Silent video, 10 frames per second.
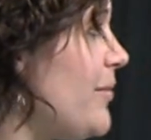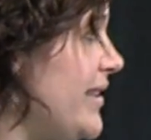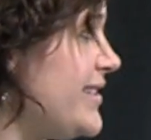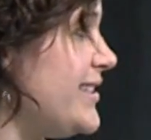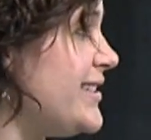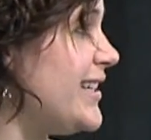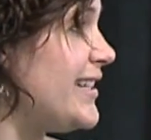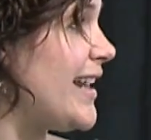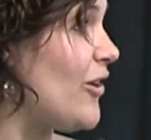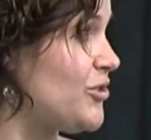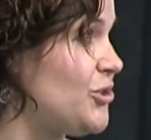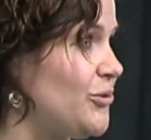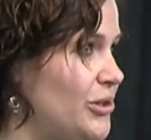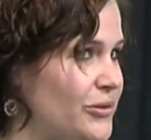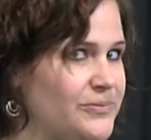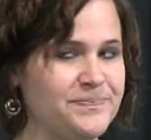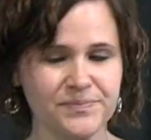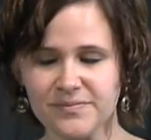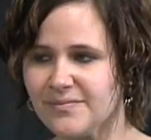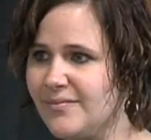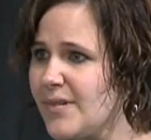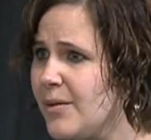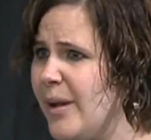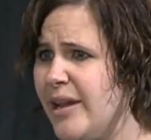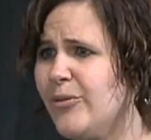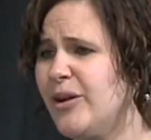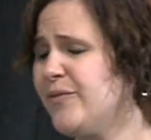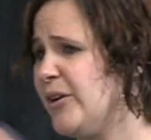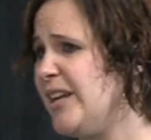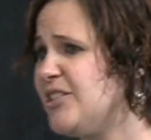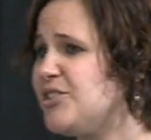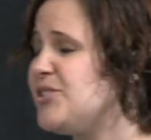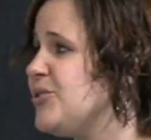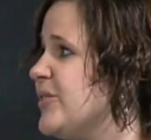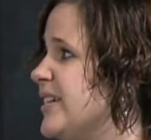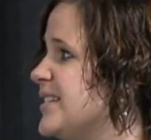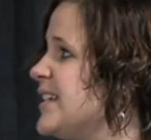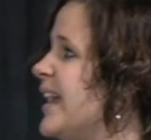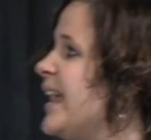paste and send it out to you. Make one for each student.